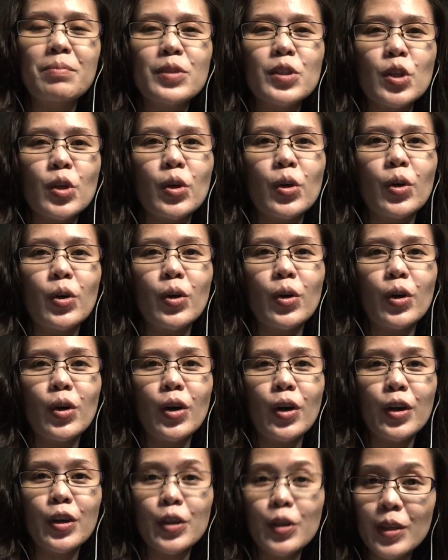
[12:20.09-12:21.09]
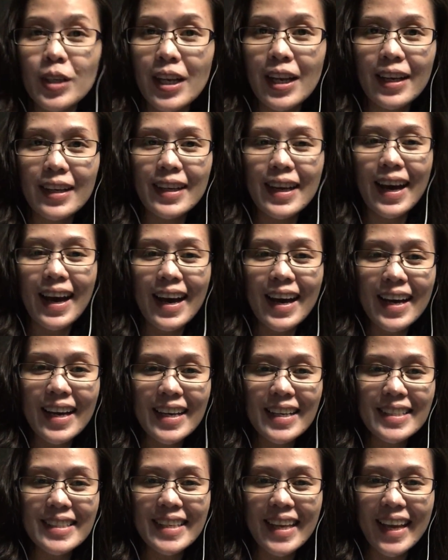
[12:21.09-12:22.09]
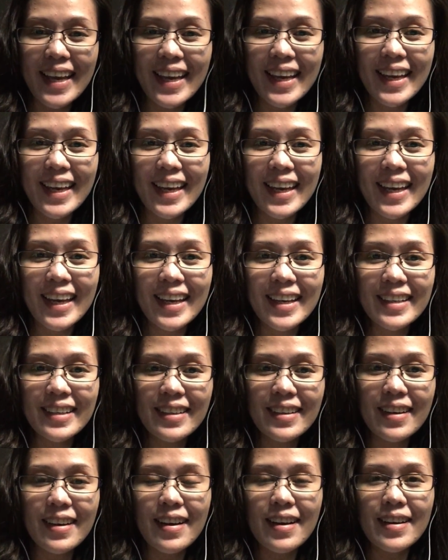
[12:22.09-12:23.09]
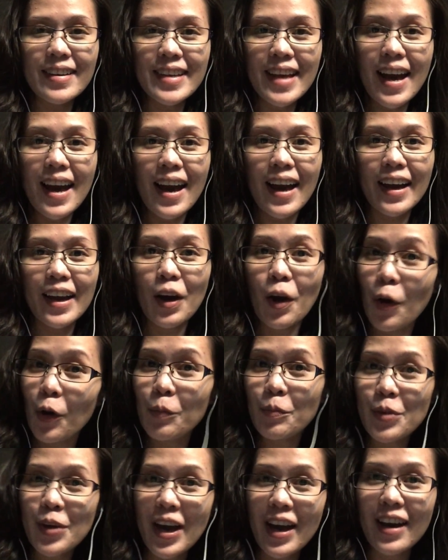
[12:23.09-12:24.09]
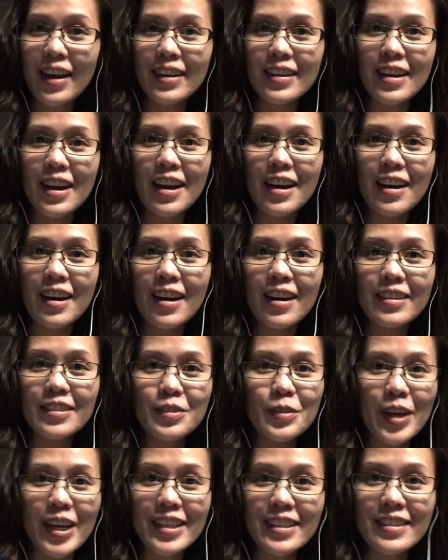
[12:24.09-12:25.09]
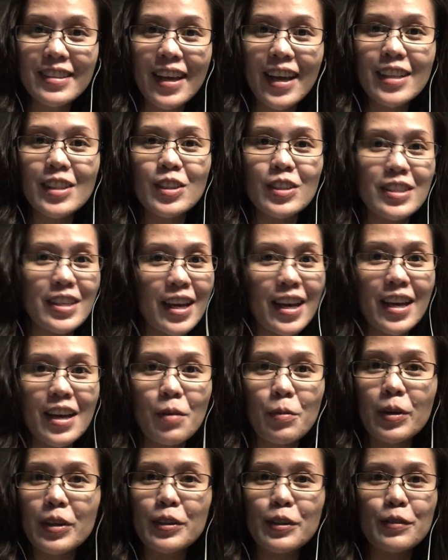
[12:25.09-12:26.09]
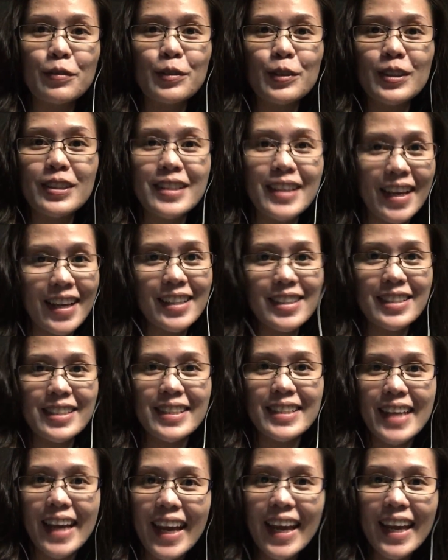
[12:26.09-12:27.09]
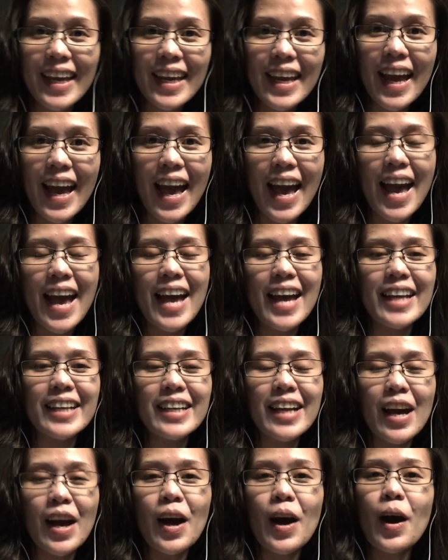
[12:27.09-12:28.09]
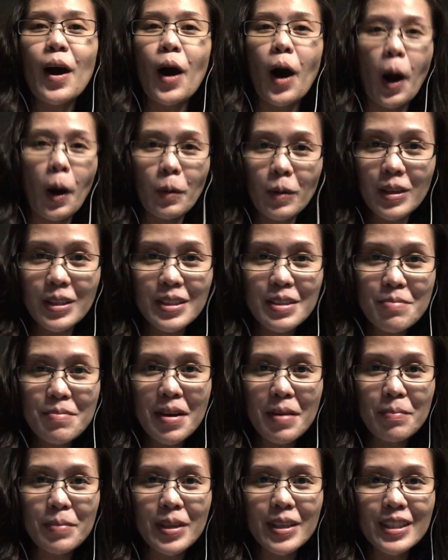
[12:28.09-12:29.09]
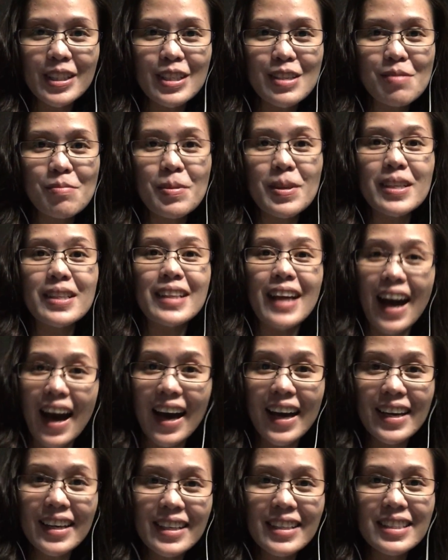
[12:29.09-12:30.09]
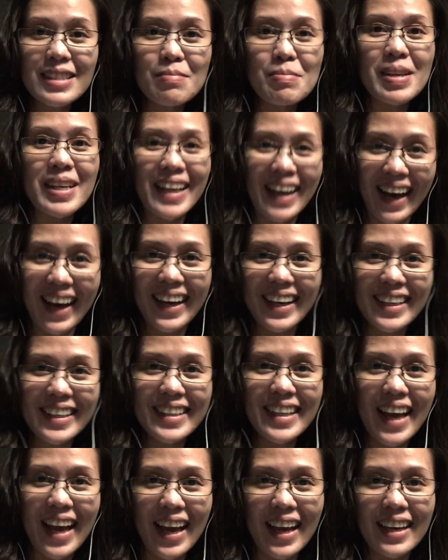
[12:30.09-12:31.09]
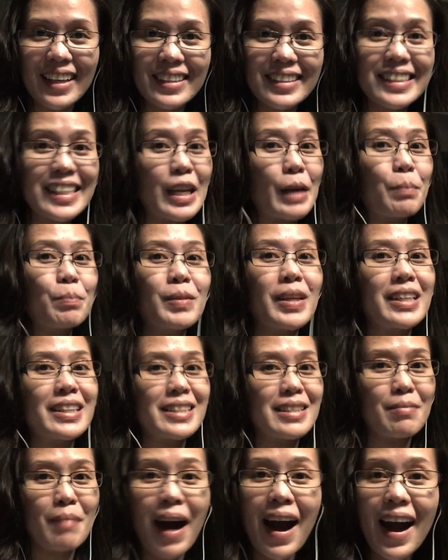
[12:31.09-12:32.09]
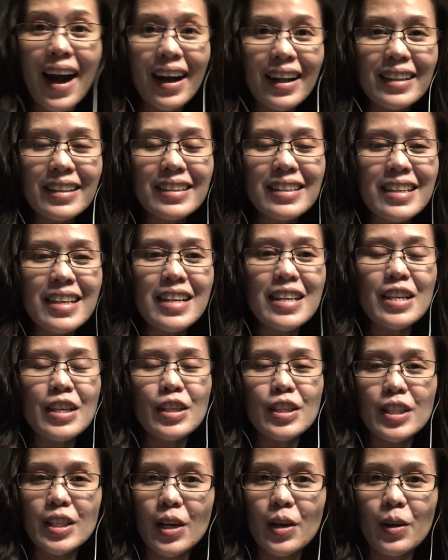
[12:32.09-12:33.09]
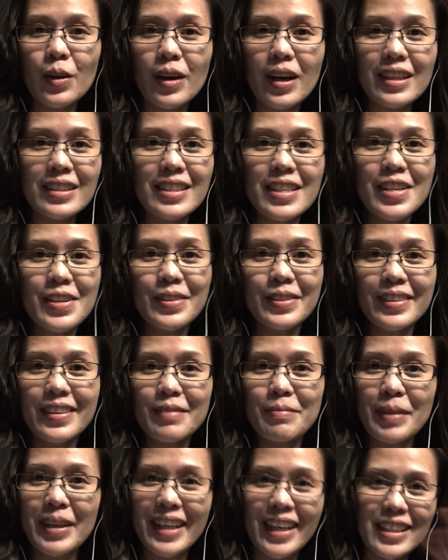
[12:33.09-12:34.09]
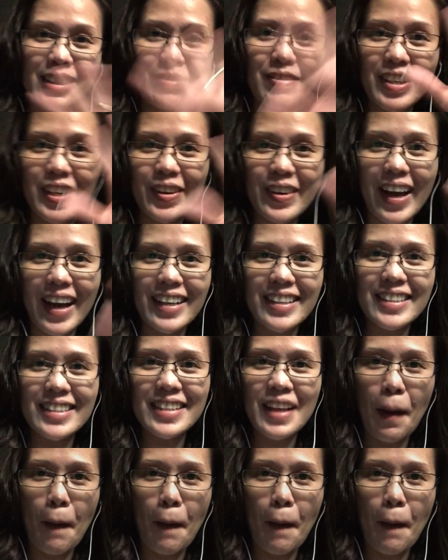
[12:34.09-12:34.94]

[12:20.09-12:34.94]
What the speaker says: So yun na lang guys and yeah, I hope you had a great day today, a wonderful day today, and always remember to be nice, be kind, and keep that smile. So I'll see you on my next video guys.